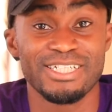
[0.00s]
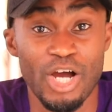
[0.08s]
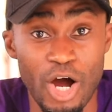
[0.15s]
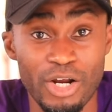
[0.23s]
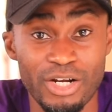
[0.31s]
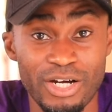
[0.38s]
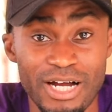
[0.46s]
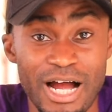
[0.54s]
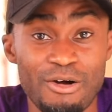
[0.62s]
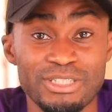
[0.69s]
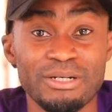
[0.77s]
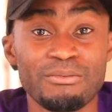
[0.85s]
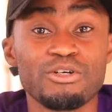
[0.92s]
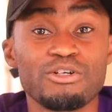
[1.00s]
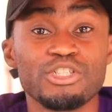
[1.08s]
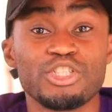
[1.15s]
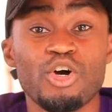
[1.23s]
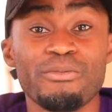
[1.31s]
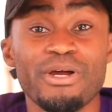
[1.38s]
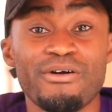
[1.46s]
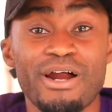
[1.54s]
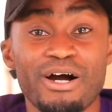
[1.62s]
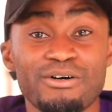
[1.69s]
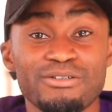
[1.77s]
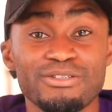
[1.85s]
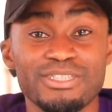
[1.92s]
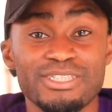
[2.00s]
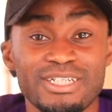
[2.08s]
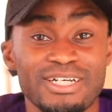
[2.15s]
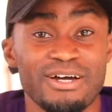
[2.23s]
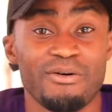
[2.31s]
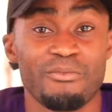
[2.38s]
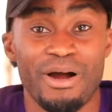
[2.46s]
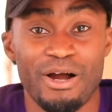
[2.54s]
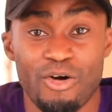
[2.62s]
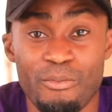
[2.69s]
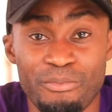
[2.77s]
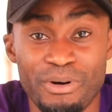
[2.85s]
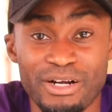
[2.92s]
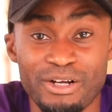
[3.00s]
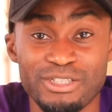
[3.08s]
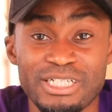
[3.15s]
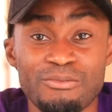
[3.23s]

Ghana. I've got someone who can show me around my compound.